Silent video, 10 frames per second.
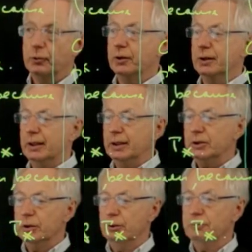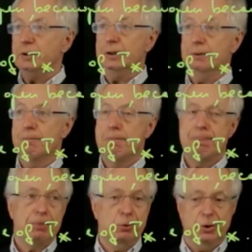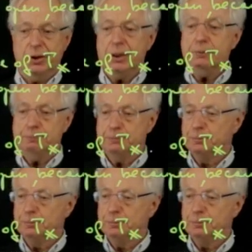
to the deletion of E. You agree?